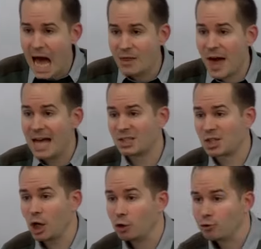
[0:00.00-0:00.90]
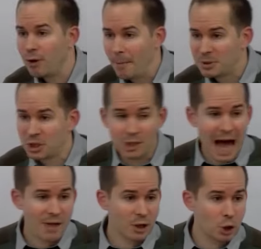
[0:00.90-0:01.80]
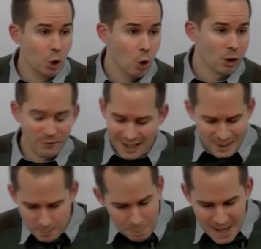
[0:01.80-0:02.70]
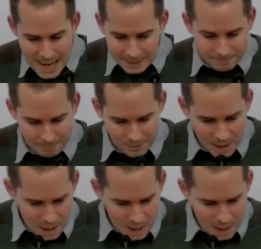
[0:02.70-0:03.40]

There's corruption at the core of his being.